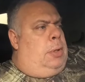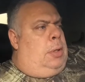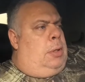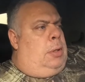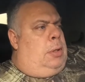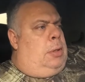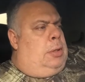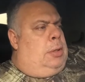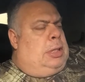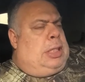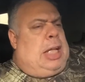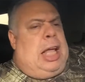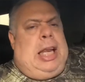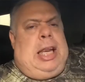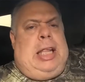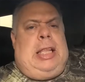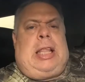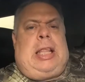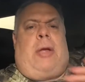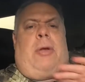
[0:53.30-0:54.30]

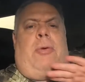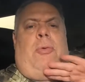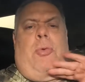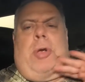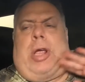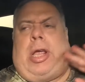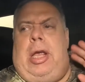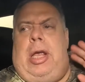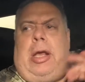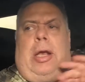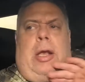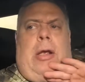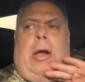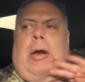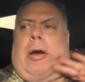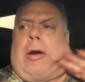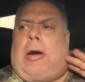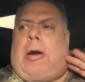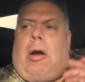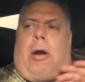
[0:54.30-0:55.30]
stating that we
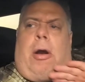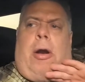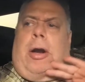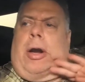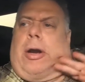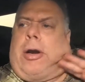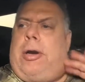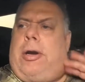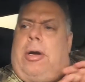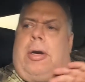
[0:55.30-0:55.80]
are